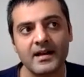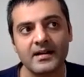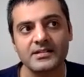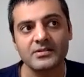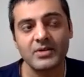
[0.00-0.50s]

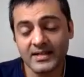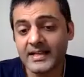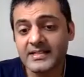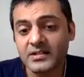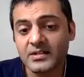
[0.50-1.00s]
So I'd
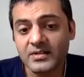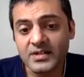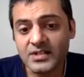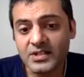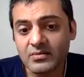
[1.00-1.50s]
like to encourage
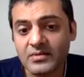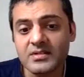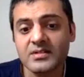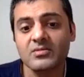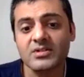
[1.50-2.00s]

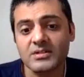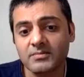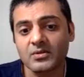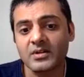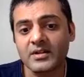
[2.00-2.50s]
students to
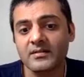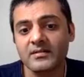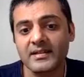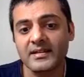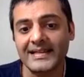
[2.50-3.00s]
explore
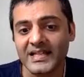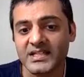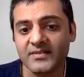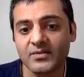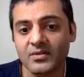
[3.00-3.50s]
the
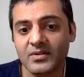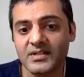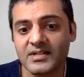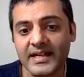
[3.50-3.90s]
elective course.